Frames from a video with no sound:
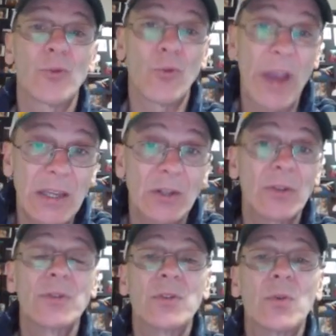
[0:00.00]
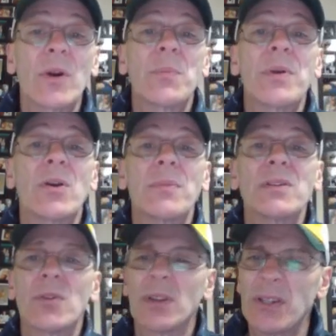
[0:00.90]
regular square
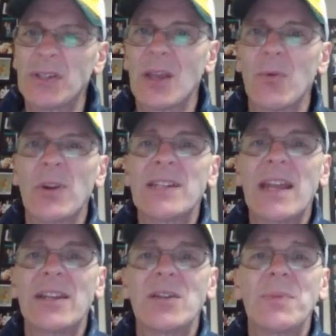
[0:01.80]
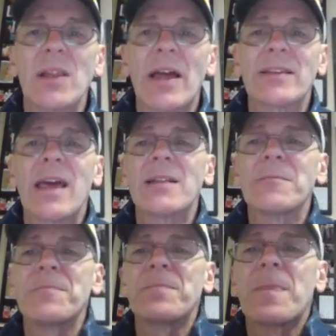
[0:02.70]
pyramids, or at least they were intended to be like
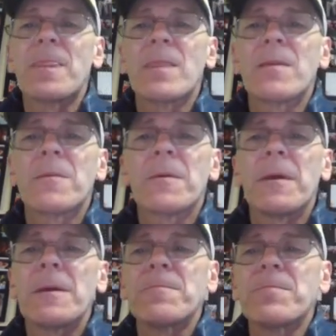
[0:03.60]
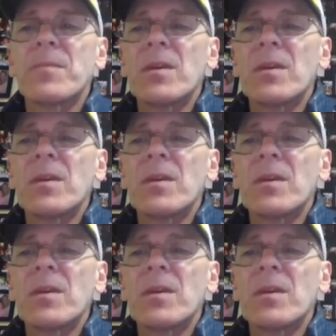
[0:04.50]
that. Okay.